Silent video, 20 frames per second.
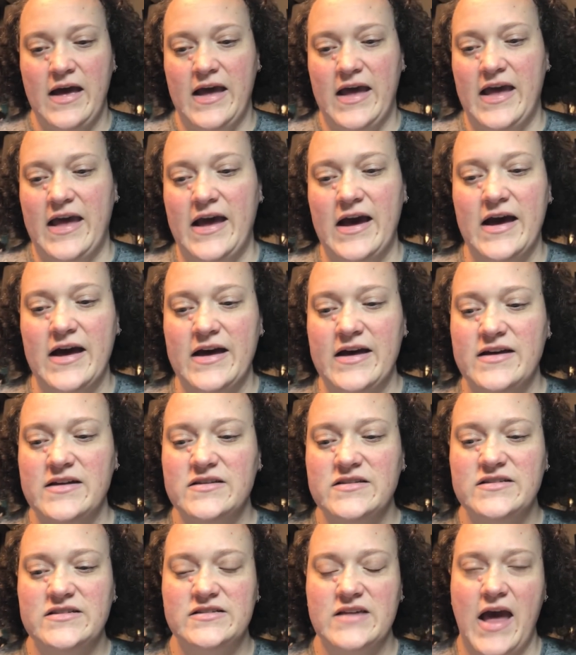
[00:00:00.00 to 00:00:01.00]

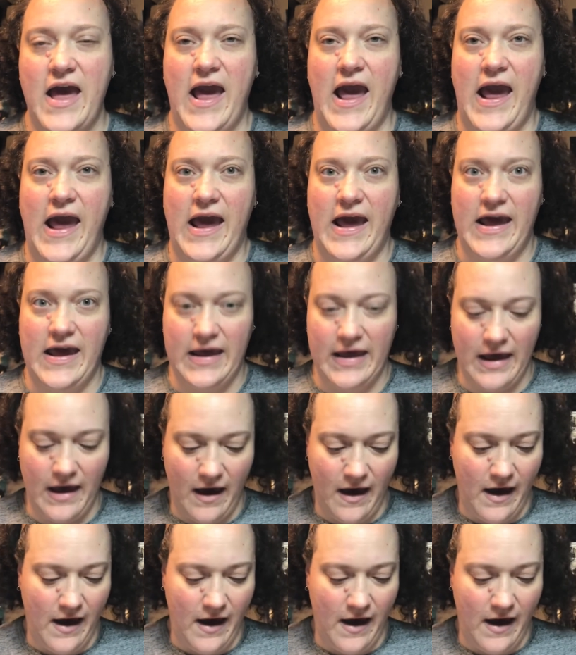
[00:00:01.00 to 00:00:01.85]
is again,